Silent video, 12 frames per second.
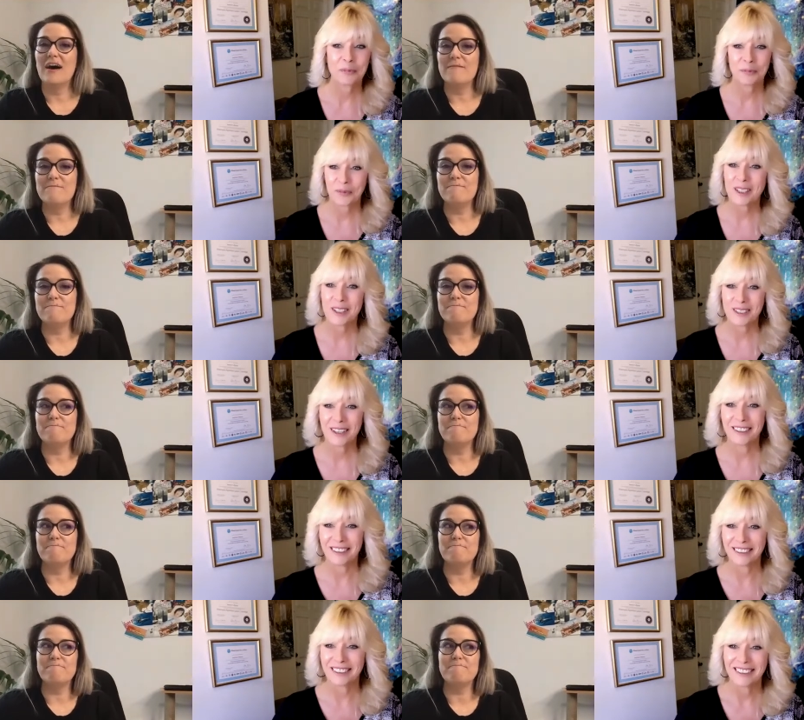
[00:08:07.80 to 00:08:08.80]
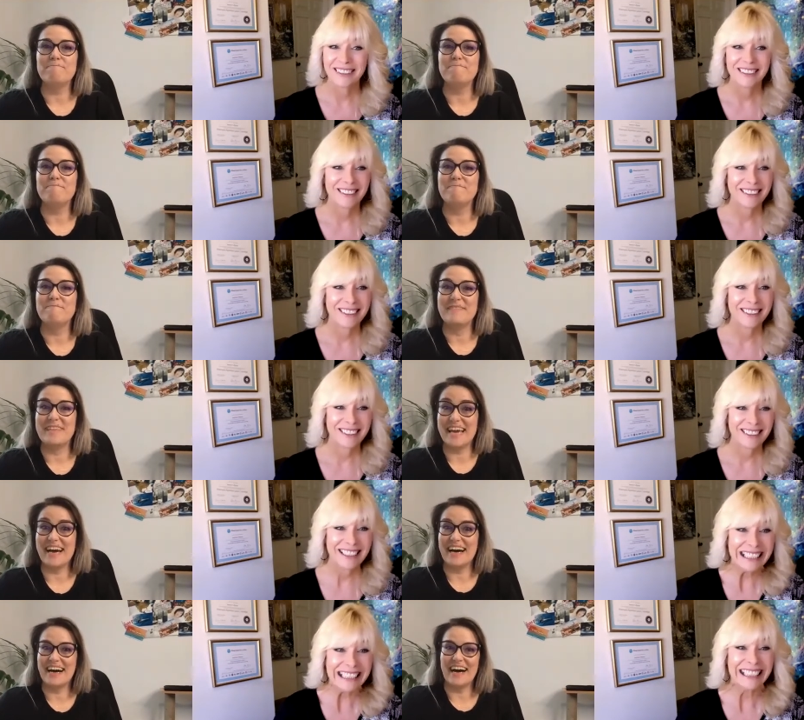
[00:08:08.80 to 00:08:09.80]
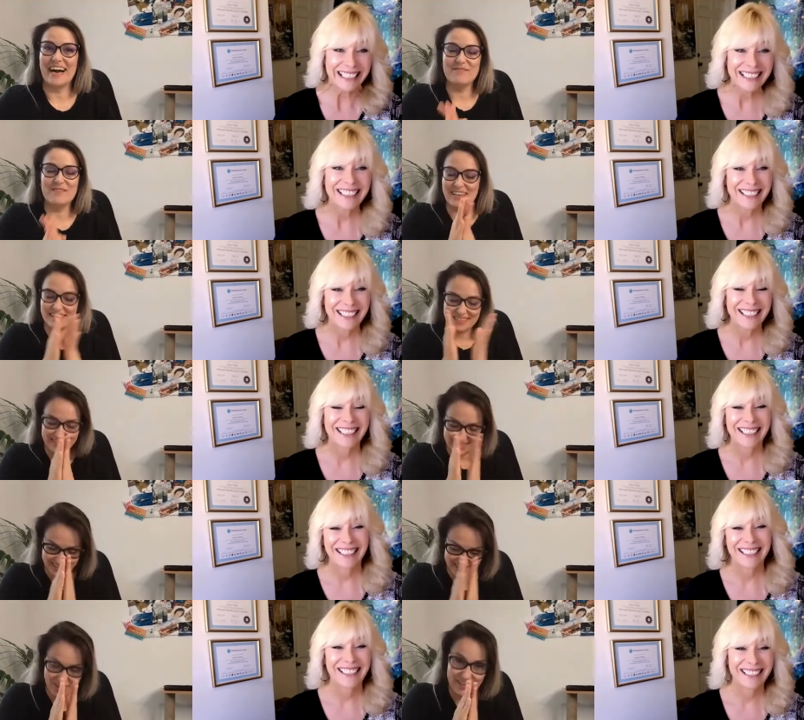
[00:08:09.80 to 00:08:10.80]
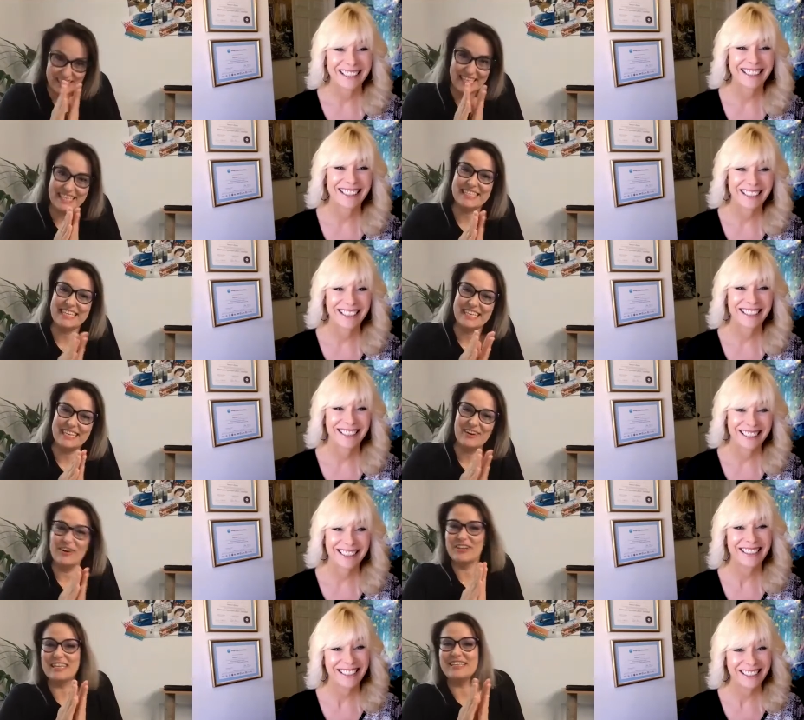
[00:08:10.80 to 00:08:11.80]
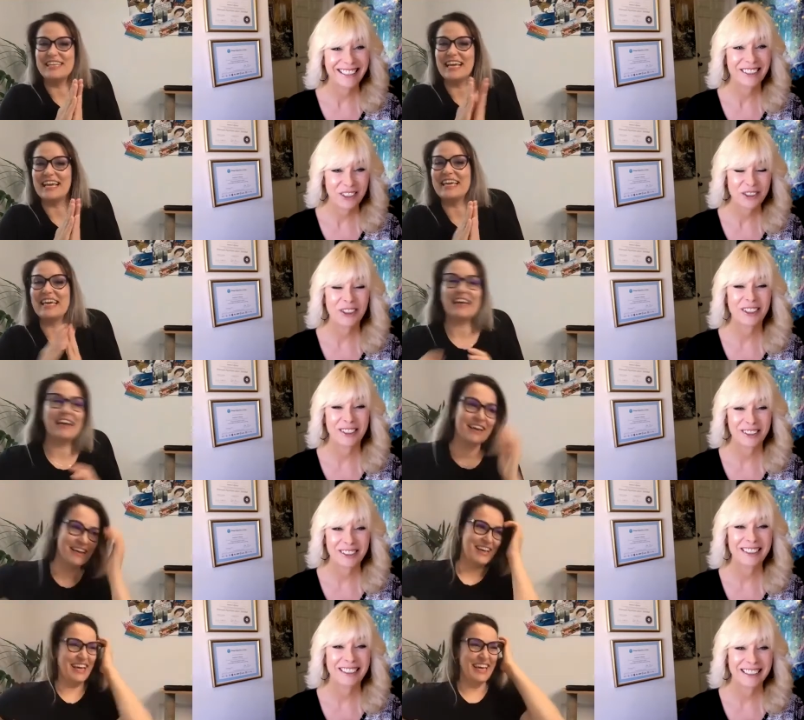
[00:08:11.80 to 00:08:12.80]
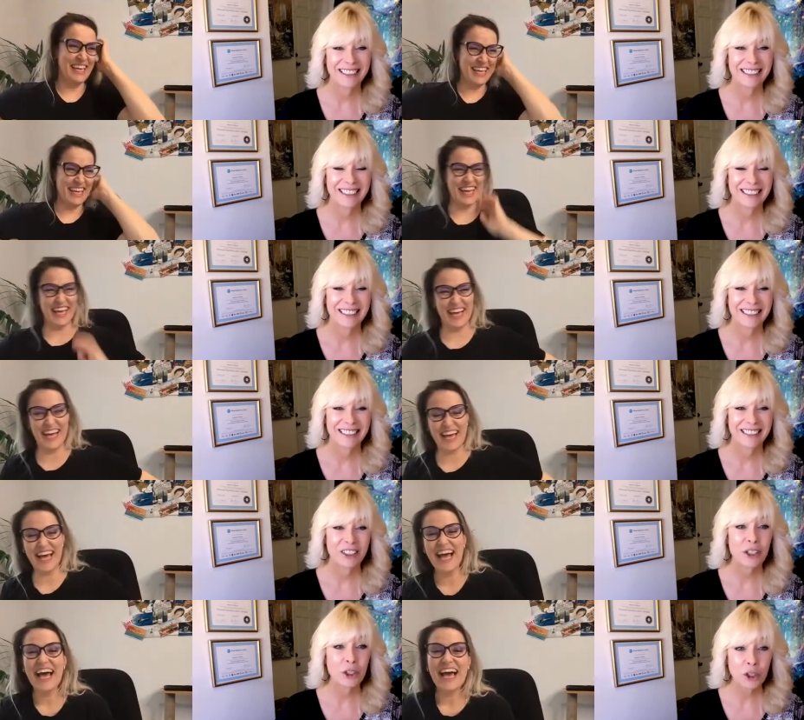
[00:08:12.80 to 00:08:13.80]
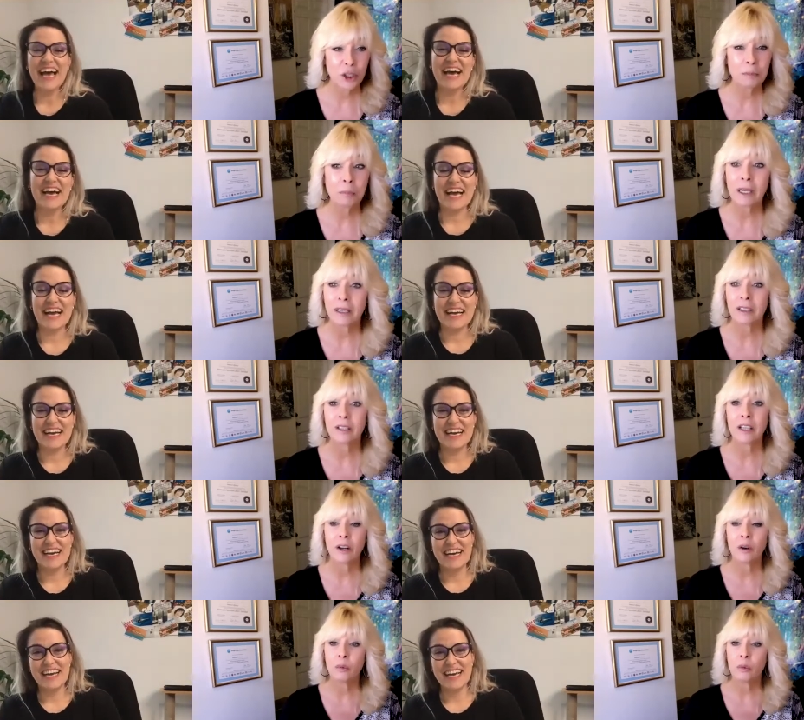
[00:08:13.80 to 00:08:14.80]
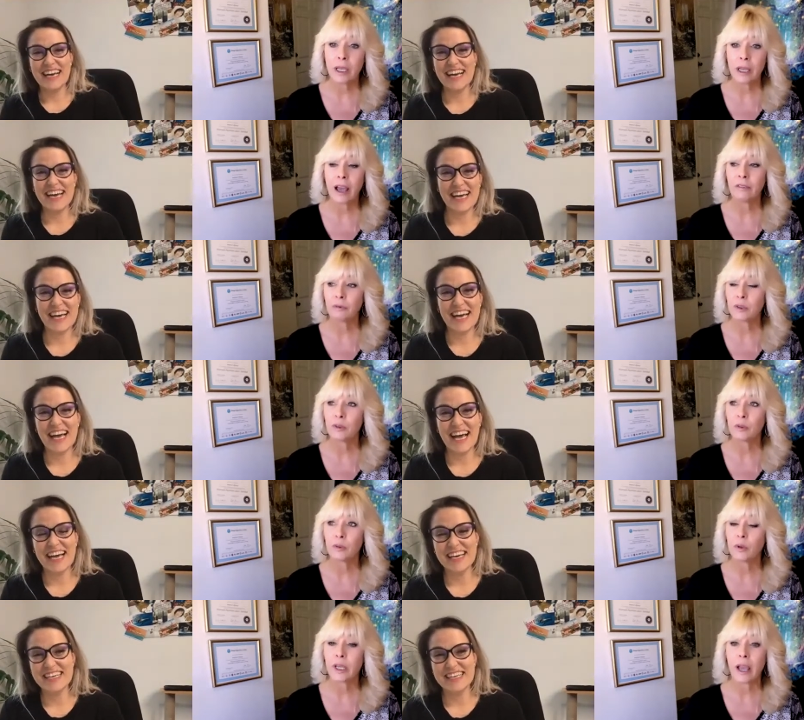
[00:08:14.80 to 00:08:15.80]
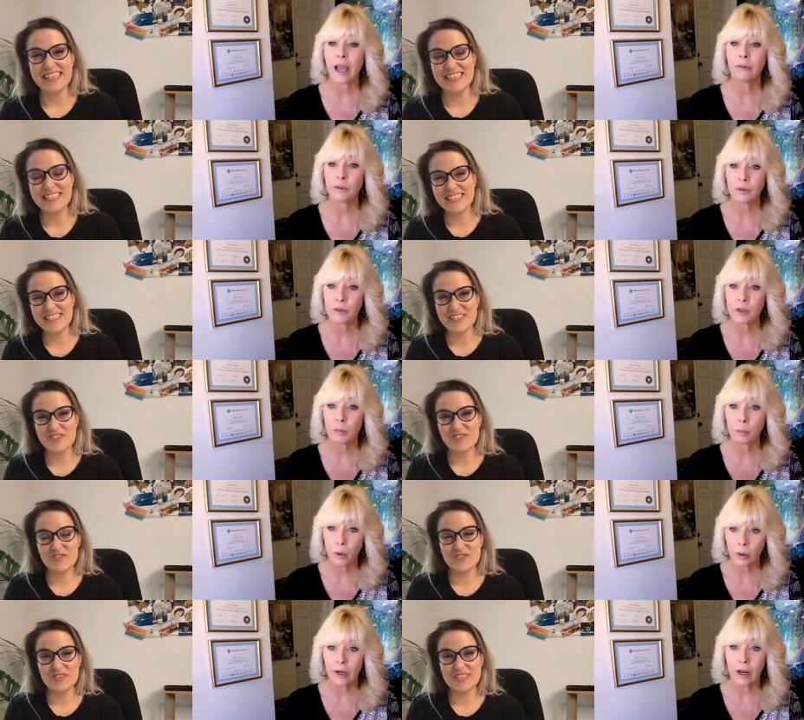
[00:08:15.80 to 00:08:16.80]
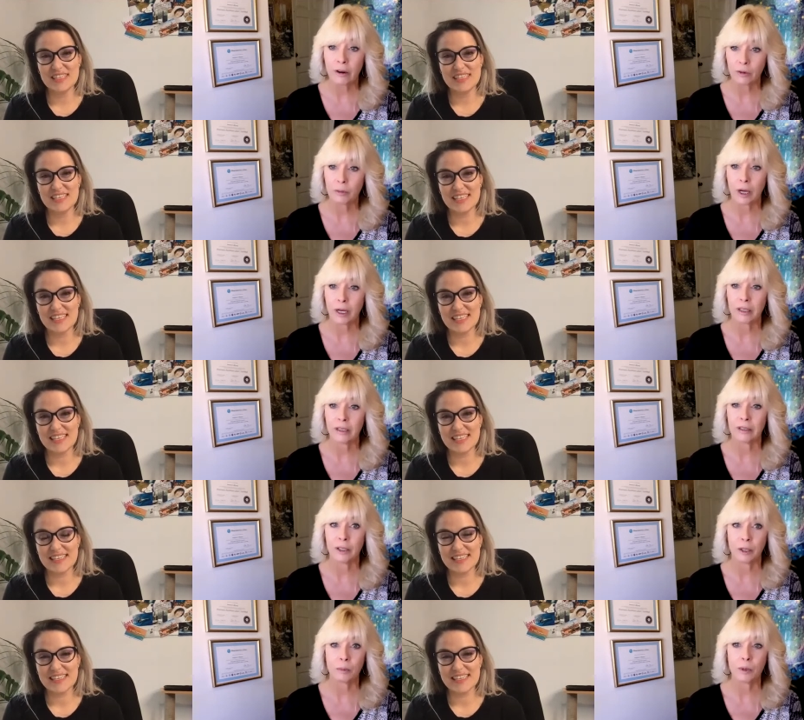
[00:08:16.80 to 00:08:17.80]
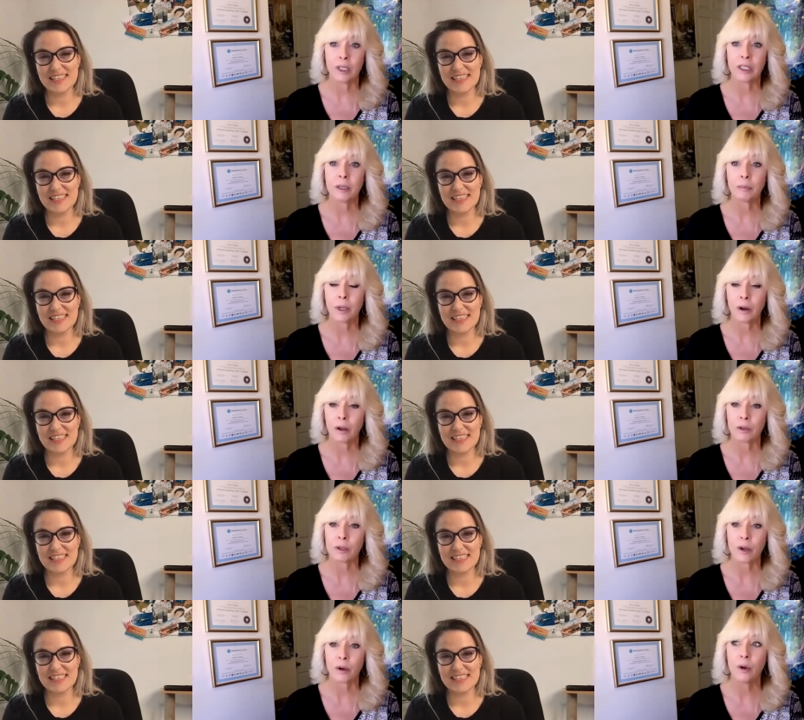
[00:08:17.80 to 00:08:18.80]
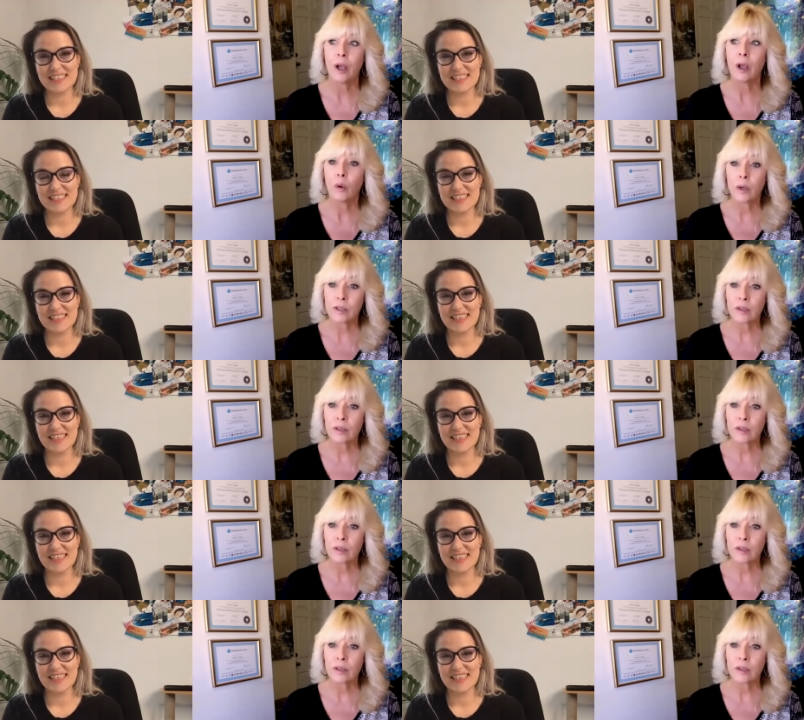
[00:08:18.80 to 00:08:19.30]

Speaker 1: That's exciting. Yeah. I'm like all giddy and giddy. Yeah.
Speaker 2: You should be, you know, we have to support everybody in the community, but also when